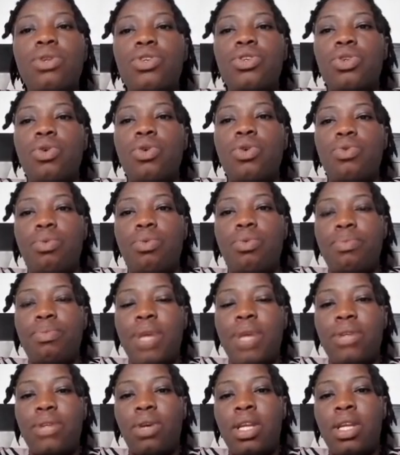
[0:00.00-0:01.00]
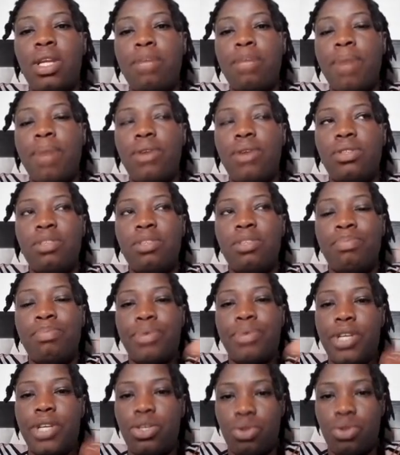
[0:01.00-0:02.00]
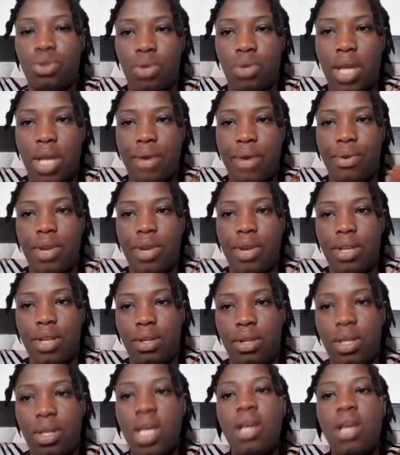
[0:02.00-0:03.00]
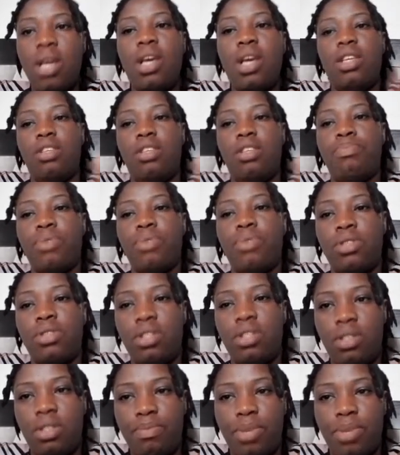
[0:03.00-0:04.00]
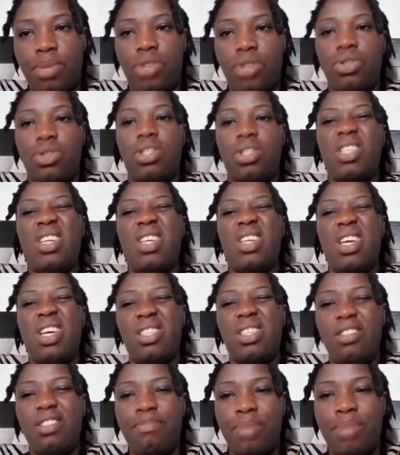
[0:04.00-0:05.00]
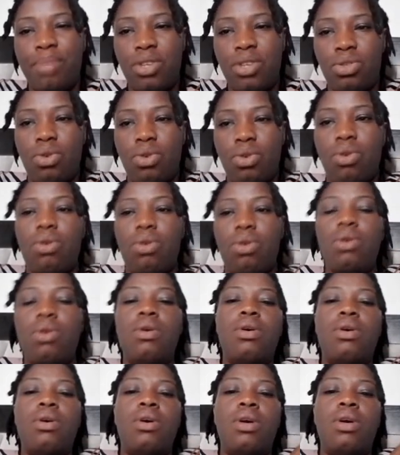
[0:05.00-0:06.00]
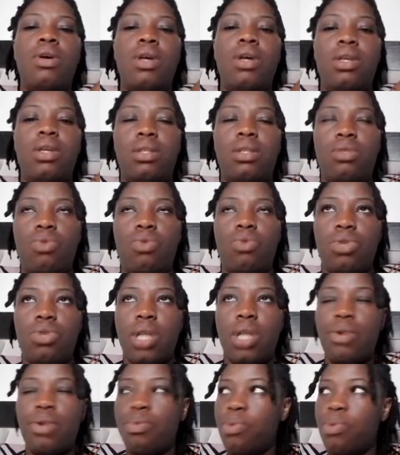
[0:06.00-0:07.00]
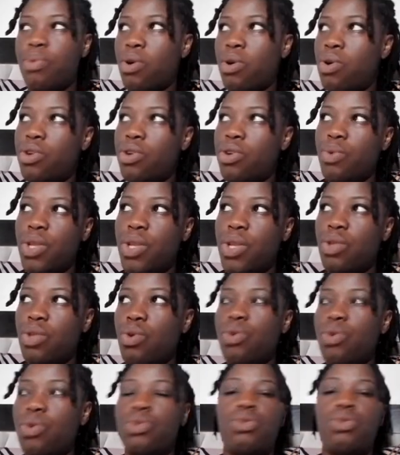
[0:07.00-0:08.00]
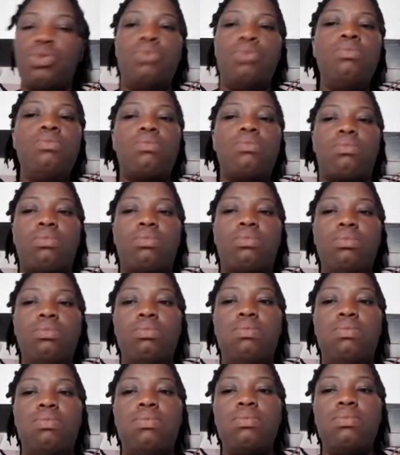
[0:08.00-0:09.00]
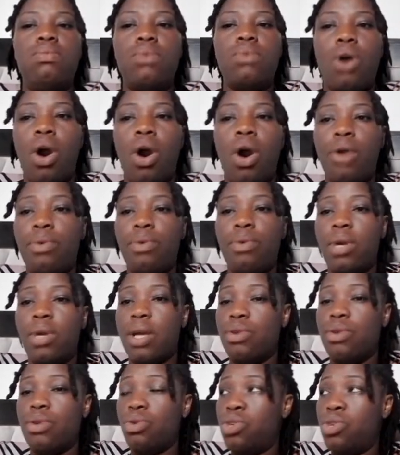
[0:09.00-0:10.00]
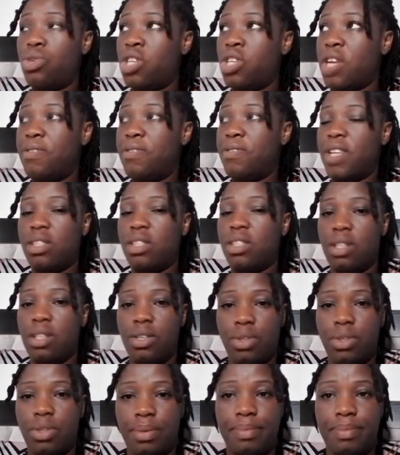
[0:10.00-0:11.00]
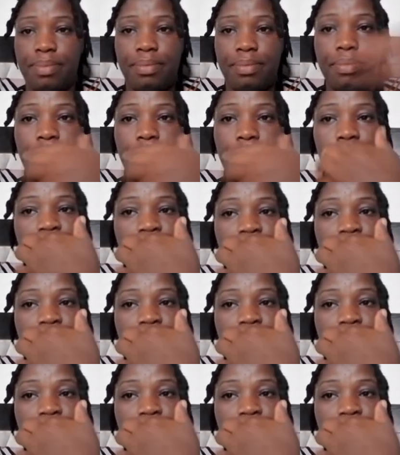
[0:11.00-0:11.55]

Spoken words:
isolation room? They are talking about the pressure that you need. Is it positive pressure? Is it negative pressure? Is it the ones that you block all the windows? Or the one that you do shared ventilation?